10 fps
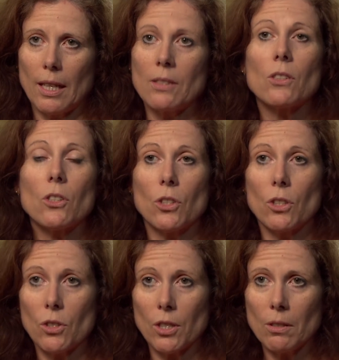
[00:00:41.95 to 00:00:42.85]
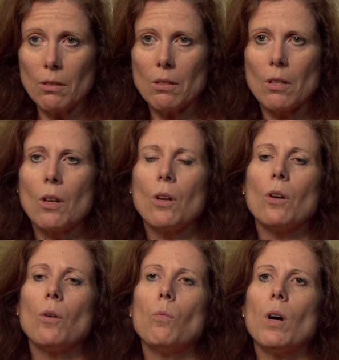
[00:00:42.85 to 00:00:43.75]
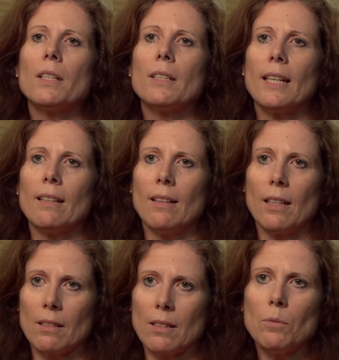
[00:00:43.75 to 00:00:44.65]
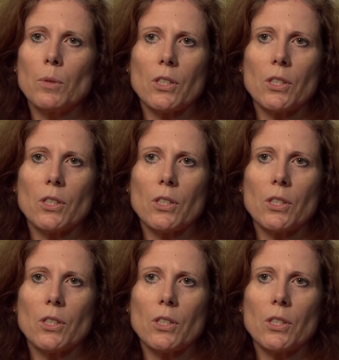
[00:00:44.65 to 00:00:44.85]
institutions, one in London,